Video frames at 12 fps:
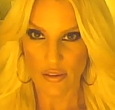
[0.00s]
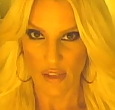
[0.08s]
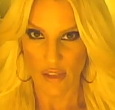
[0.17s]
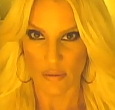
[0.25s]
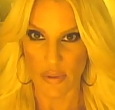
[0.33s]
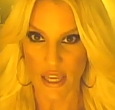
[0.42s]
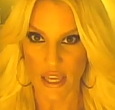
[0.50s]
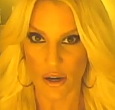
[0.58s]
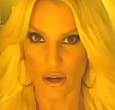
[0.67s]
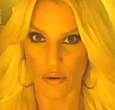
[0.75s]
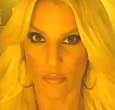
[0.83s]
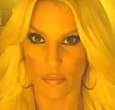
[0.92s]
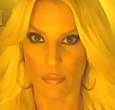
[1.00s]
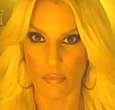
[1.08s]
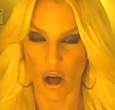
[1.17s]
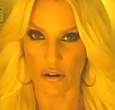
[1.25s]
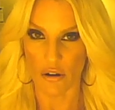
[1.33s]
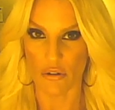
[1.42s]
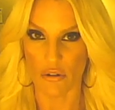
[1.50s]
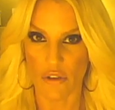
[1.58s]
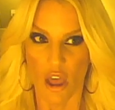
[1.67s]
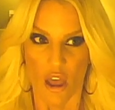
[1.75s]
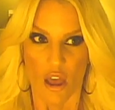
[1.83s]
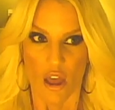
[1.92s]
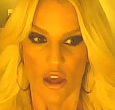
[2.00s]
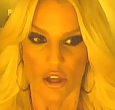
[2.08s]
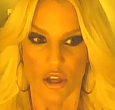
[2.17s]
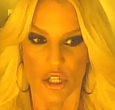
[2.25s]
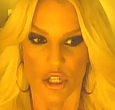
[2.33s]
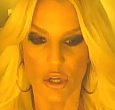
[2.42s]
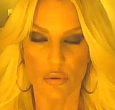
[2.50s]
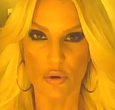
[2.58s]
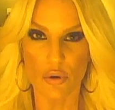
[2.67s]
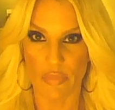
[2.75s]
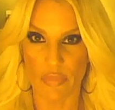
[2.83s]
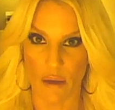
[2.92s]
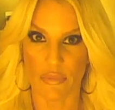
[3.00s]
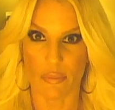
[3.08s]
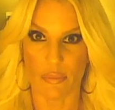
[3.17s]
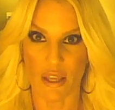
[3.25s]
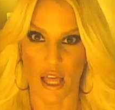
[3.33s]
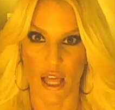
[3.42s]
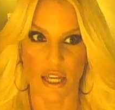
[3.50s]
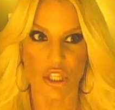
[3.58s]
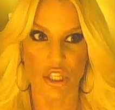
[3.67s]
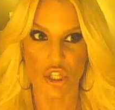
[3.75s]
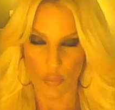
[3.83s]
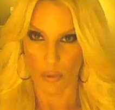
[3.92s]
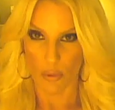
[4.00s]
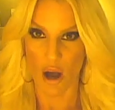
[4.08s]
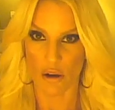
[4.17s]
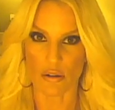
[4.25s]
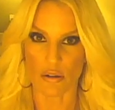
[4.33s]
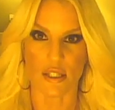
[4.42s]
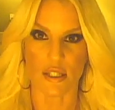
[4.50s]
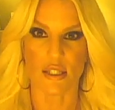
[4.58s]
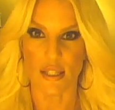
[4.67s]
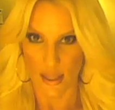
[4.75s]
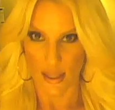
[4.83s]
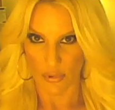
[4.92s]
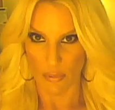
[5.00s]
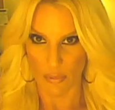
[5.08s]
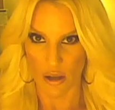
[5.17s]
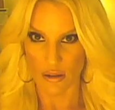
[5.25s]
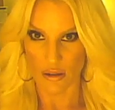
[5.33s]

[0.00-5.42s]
and that's where they send beginner models to groom them to be like supermodels